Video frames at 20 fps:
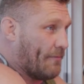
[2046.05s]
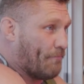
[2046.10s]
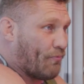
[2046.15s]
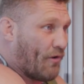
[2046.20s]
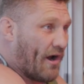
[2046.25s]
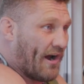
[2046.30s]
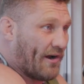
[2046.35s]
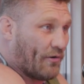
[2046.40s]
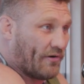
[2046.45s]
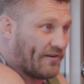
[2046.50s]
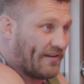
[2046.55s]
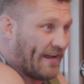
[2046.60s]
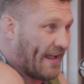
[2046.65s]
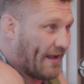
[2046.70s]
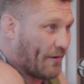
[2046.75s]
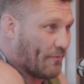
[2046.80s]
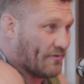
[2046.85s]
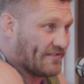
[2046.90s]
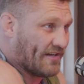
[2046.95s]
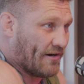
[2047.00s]
Brian
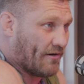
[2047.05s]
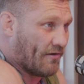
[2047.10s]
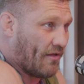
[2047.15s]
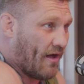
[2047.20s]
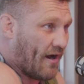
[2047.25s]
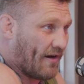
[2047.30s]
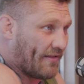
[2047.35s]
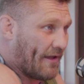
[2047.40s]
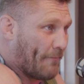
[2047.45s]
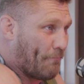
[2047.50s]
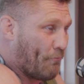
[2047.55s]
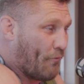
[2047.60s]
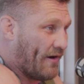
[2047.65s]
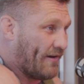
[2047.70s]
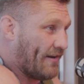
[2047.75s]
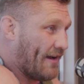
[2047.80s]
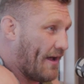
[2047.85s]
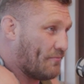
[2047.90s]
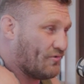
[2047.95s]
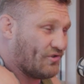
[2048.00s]
Ortega was there a lot at that
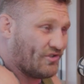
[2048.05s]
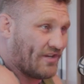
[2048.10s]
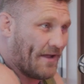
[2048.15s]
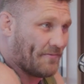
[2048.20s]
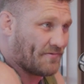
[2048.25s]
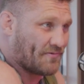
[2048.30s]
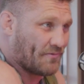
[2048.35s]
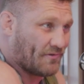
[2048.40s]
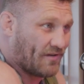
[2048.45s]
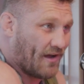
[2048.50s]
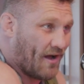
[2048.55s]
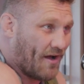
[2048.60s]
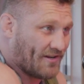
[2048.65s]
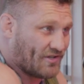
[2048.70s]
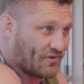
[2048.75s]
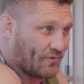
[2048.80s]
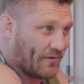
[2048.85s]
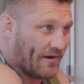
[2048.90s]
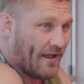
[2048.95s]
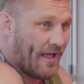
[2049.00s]
point in time. James
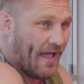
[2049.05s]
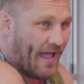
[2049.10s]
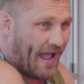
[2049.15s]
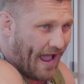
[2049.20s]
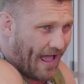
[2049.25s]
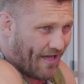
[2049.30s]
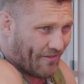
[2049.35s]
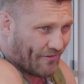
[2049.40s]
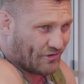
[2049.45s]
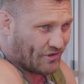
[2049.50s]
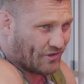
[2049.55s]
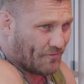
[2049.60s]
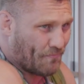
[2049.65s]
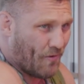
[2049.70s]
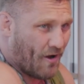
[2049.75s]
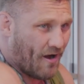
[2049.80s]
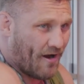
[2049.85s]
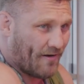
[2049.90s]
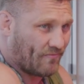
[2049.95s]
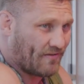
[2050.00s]
Utah-Street, Alan G.
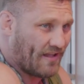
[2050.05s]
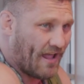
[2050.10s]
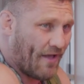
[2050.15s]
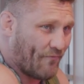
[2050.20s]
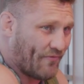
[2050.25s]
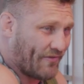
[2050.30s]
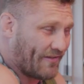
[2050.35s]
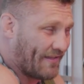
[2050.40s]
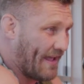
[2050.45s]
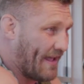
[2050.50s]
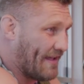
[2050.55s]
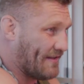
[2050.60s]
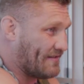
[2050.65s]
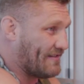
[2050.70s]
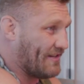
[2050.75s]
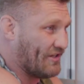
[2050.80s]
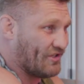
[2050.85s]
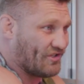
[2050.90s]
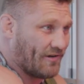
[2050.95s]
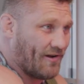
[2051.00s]
Bond, Kevin
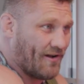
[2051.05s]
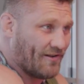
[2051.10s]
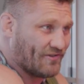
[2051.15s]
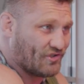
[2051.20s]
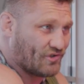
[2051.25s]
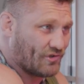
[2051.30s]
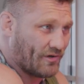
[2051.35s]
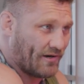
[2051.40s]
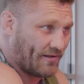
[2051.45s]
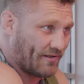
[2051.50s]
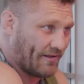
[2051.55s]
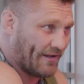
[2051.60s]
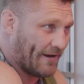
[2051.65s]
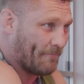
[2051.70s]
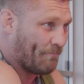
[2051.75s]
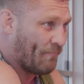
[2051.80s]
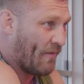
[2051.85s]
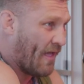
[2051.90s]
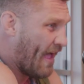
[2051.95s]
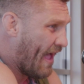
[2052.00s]
Casey, Sean
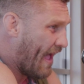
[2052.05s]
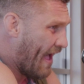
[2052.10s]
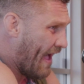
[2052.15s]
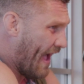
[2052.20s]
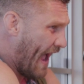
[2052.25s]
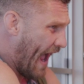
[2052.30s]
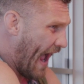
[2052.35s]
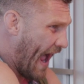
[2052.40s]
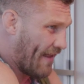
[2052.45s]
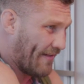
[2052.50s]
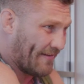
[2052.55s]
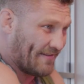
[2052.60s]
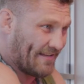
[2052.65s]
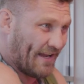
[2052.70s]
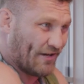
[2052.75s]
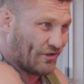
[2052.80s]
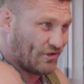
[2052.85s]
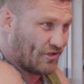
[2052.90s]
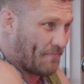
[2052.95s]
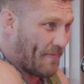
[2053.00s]
Strickland,
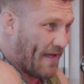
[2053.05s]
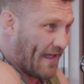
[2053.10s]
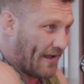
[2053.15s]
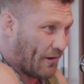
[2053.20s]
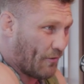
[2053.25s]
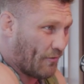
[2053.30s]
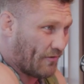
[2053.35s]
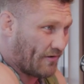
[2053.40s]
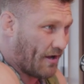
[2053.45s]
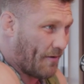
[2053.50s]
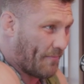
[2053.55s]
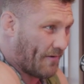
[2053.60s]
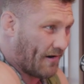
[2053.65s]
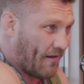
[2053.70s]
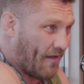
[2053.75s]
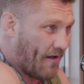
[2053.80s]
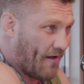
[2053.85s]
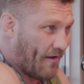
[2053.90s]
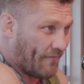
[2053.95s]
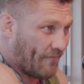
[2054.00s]
Alexander Semenko coming
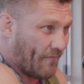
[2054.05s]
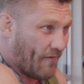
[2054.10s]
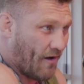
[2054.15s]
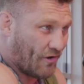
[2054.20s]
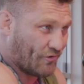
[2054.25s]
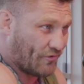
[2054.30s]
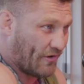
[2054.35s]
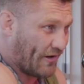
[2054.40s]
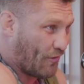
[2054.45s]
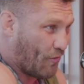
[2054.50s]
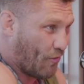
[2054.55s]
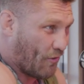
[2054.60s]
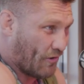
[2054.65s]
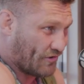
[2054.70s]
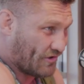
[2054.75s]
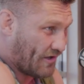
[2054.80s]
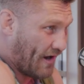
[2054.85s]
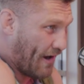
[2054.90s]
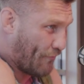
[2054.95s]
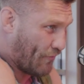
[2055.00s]
a lot. Andre
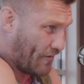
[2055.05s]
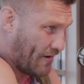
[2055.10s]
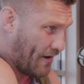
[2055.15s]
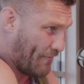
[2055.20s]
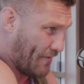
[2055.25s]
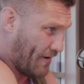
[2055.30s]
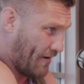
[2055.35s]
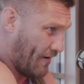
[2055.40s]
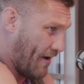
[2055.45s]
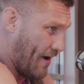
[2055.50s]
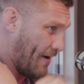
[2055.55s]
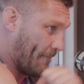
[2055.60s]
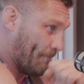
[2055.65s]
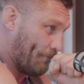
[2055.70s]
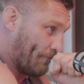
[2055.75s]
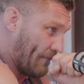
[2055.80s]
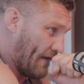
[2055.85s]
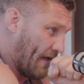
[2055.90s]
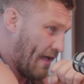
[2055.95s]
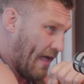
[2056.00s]
Korshkov will come in a lot.
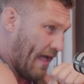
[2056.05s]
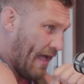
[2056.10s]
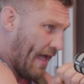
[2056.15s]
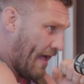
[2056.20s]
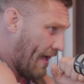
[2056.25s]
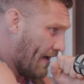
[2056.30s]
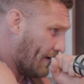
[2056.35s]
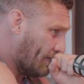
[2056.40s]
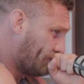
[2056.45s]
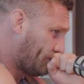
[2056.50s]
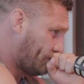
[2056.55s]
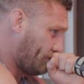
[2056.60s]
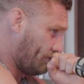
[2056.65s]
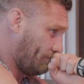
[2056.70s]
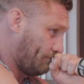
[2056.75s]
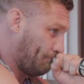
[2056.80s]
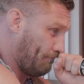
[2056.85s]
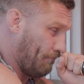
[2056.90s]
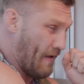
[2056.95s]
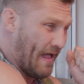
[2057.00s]

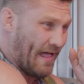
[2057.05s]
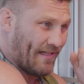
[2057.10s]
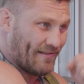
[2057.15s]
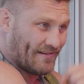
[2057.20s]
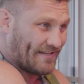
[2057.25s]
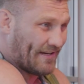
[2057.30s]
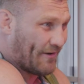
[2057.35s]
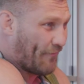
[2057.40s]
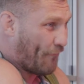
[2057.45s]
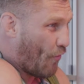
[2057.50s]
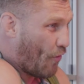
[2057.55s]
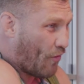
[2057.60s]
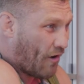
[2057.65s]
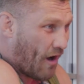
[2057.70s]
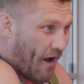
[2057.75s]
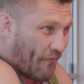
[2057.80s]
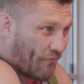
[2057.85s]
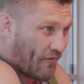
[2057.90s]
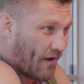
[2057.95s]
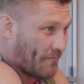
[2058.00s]
Alexander
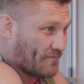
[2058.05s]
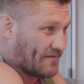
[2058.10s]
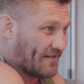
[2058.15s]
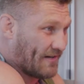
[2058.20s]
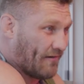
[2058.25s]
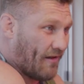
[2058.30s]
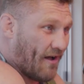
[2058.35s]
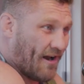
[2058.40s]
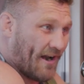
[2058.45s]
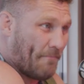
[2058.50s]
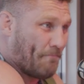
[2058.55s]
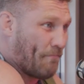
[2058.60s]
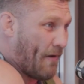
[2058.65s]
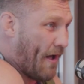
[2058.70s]
Volkov comes in a lot.